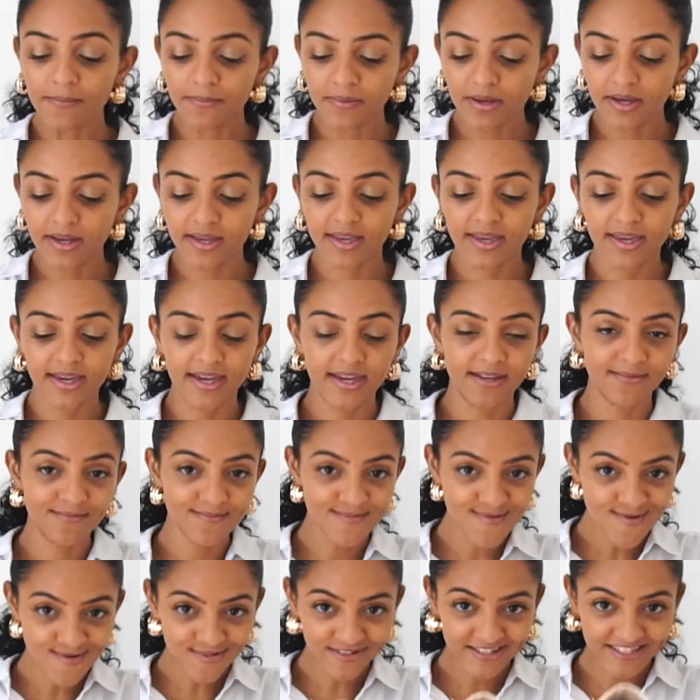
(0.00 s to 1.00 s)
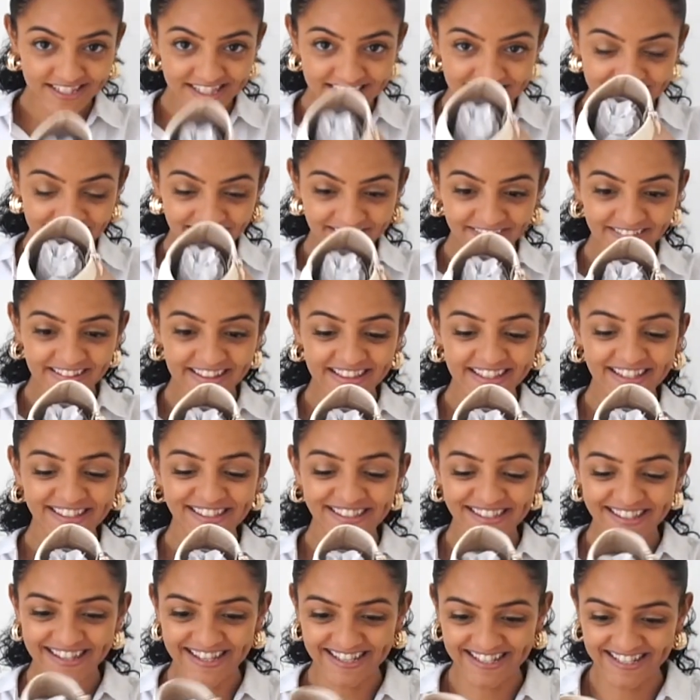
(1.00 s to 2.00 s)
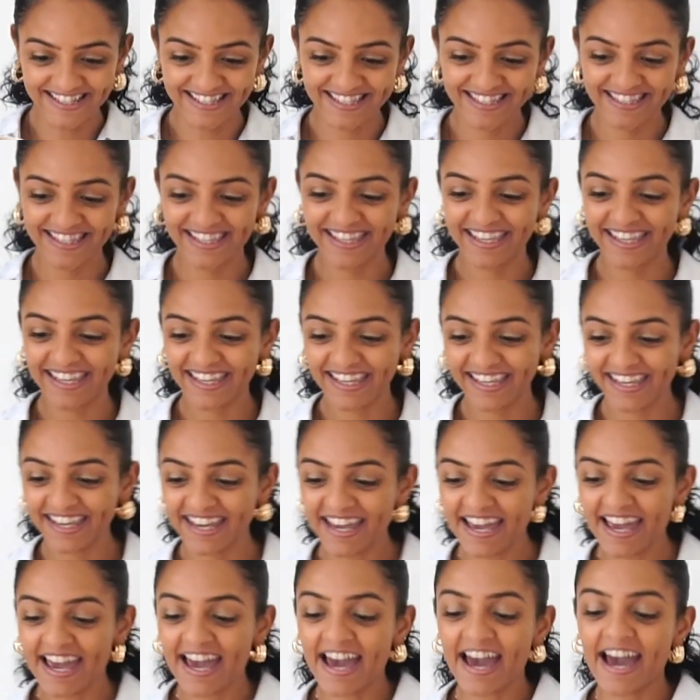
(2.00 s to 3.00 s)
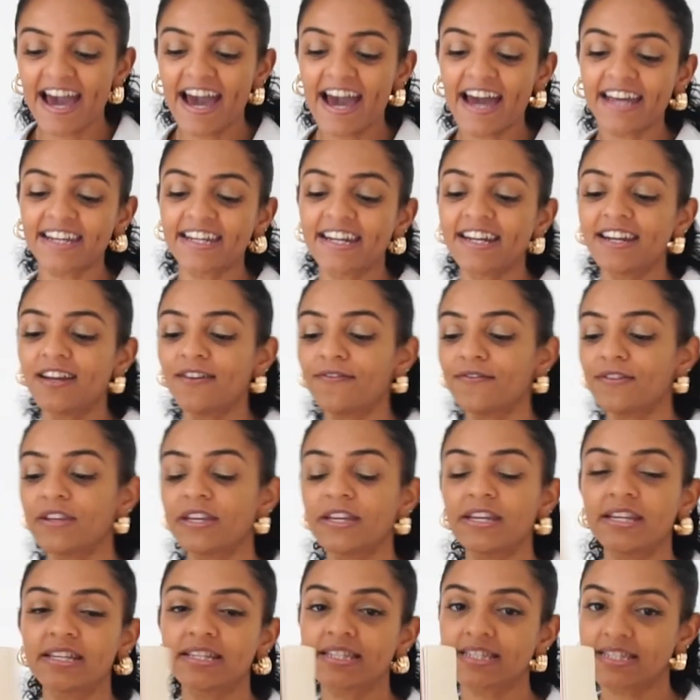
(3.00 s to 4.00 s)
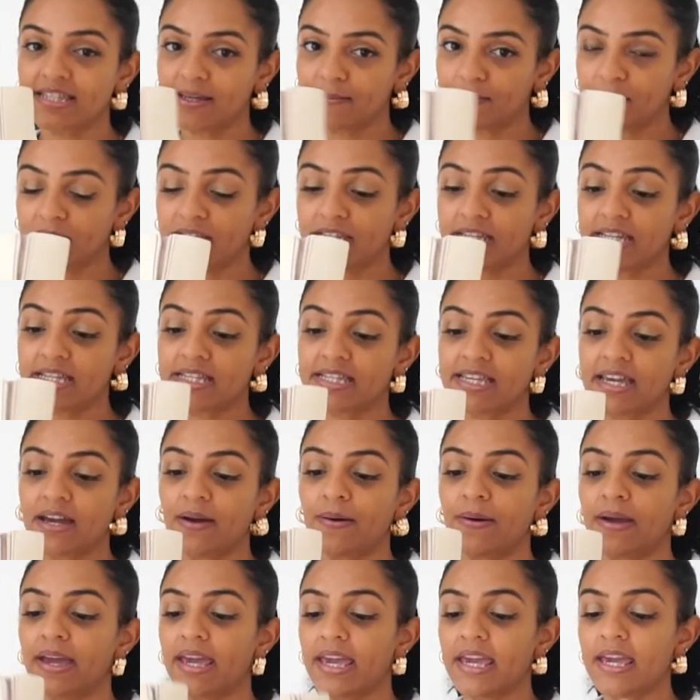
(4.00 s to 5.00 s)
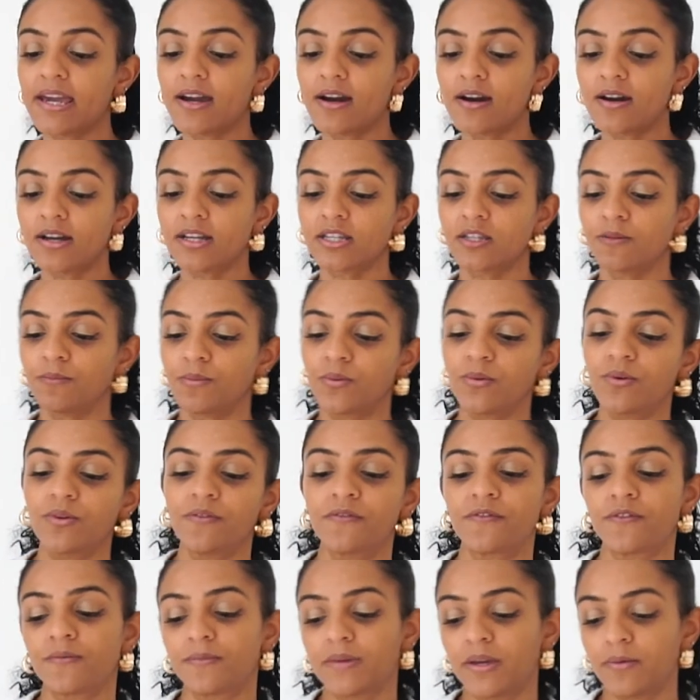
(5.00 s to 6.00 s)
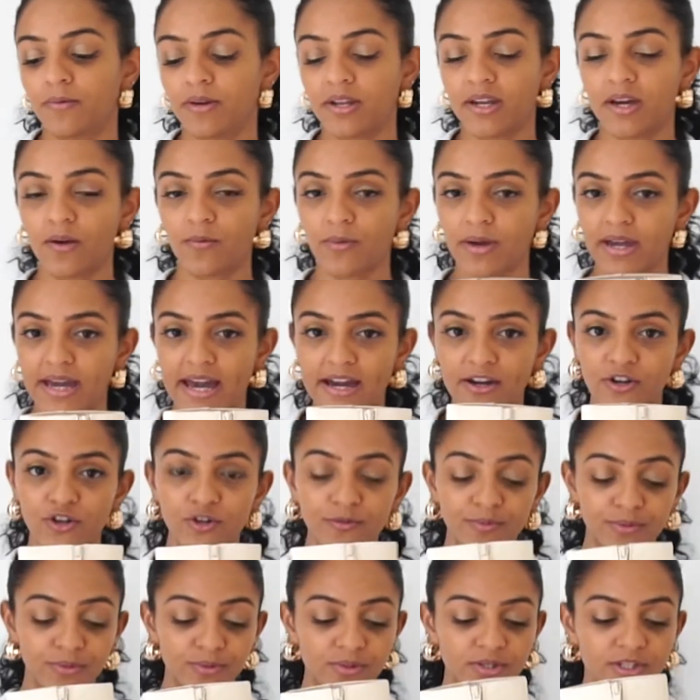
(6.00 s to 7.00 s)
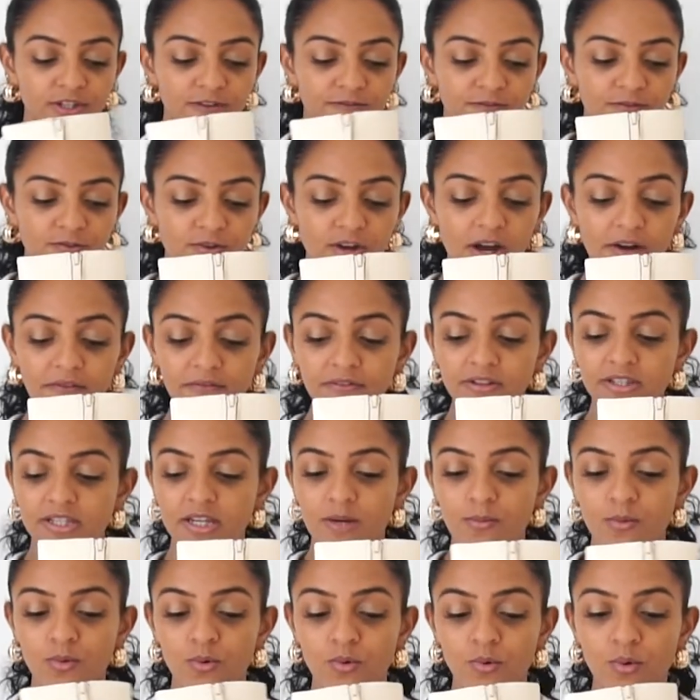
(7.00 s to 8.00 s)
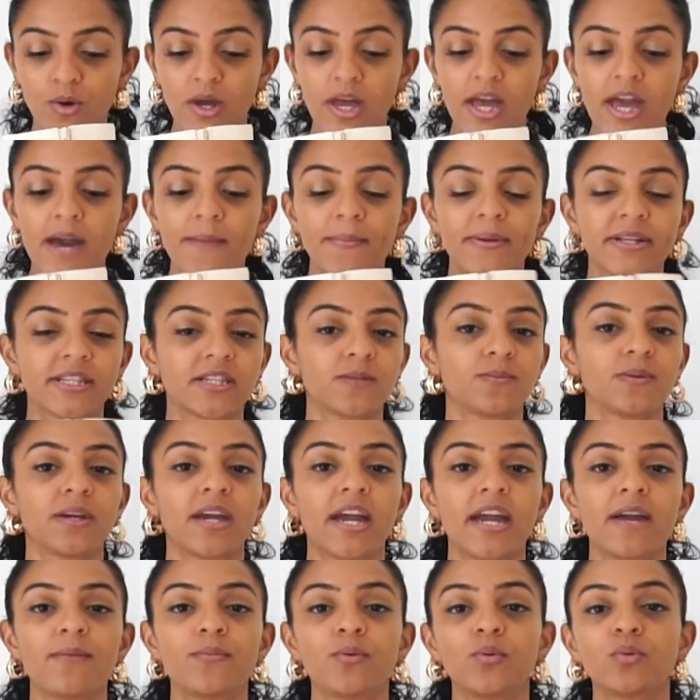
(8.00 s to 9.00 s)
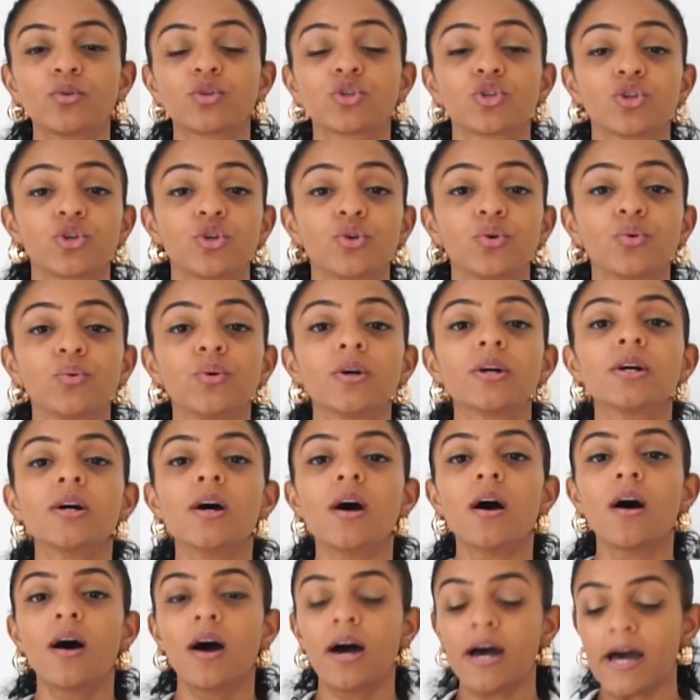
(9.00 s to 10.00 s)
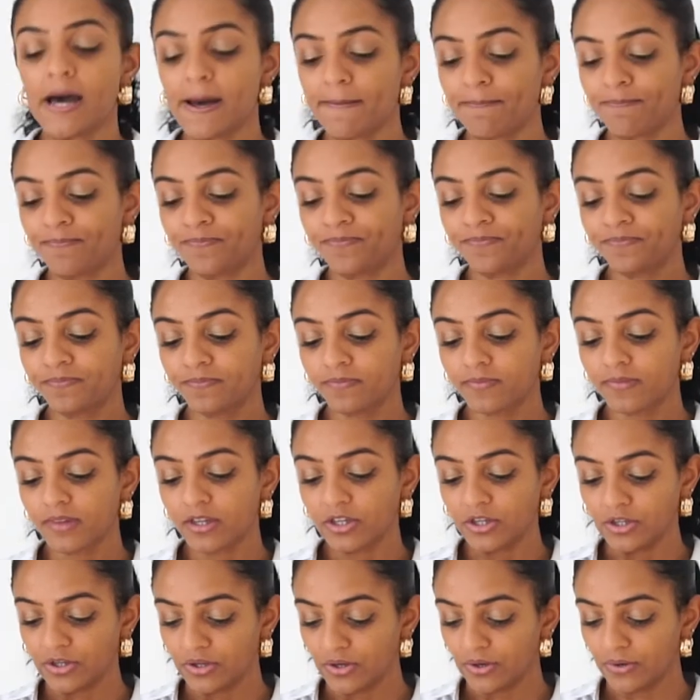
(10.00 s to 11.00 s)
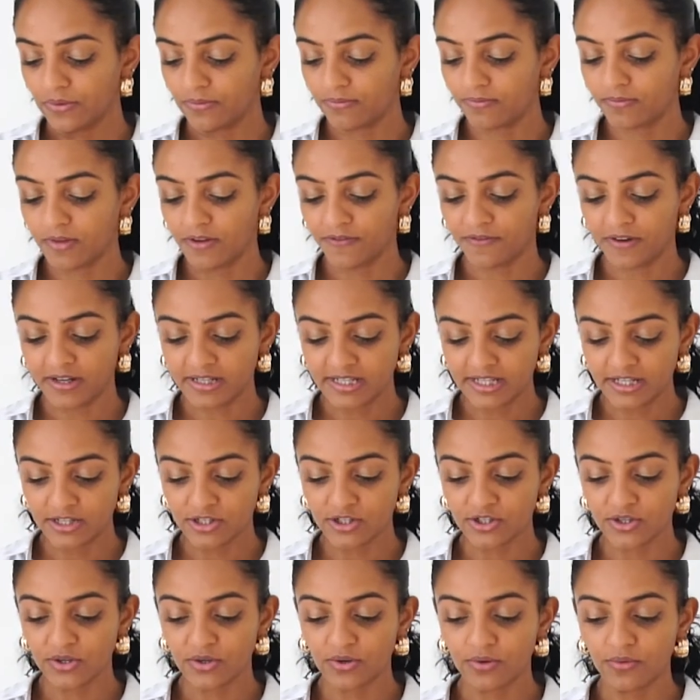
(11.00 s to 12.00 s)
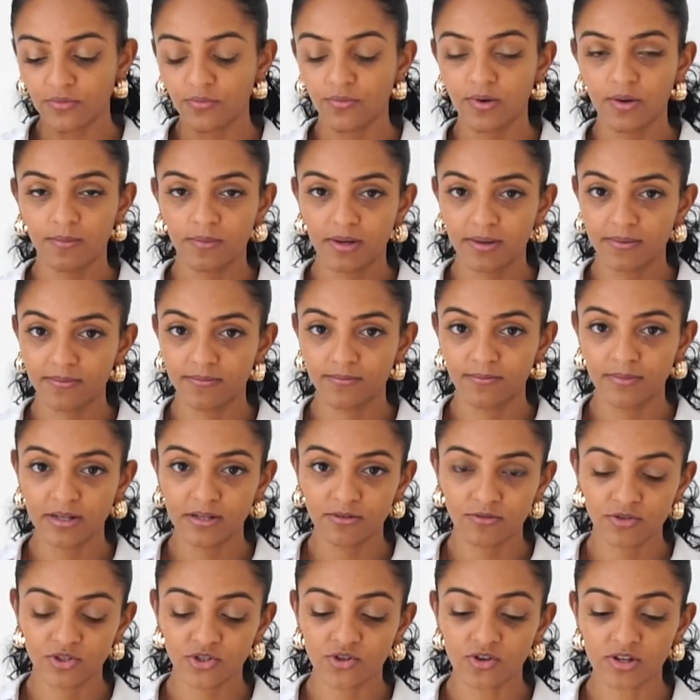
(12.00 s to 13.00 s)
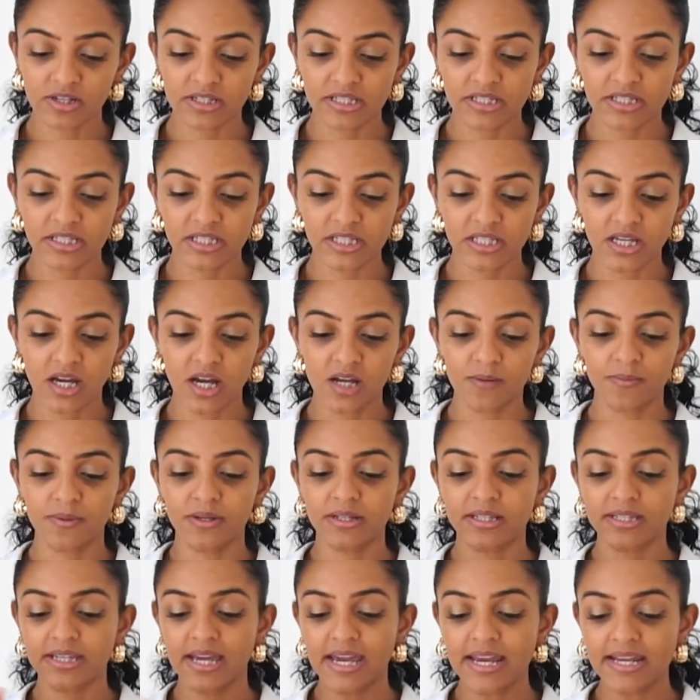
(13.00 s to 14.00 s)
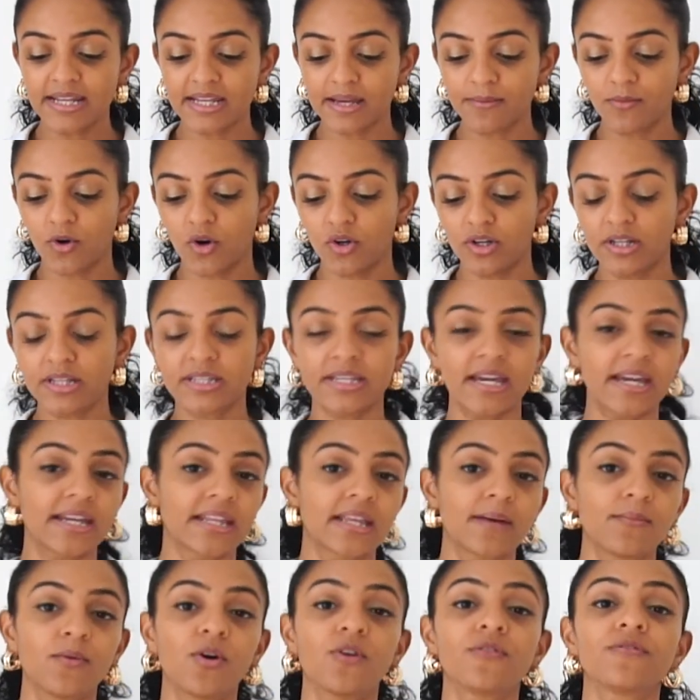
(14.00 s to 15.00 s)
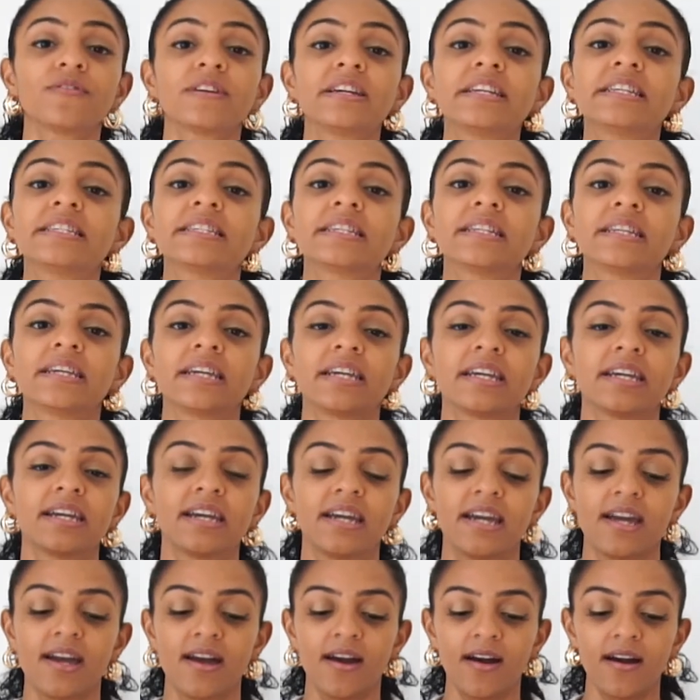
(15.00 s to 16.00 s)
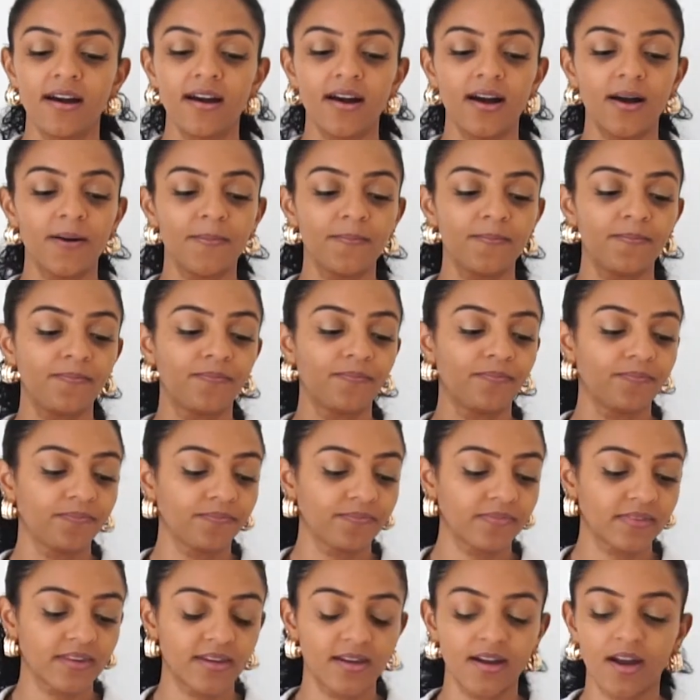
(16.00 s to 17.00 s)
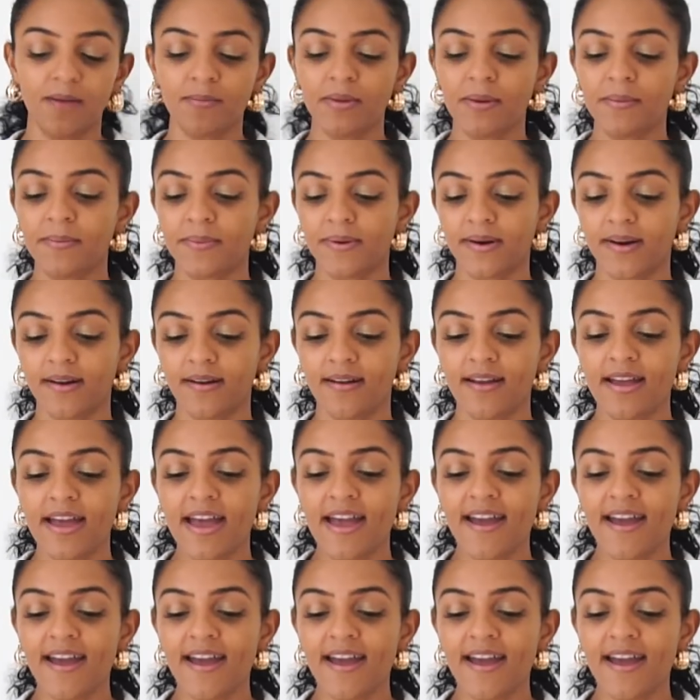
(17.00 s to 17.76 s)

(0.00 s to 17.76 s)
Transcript: Again, more stuffing that you can see, and a lovely zip detail here. It's important for me when I wear ankle boots to feel comfortable, but to be able to, you know, if I need to wear my little socks inside, but take them on and take them off easily. I remember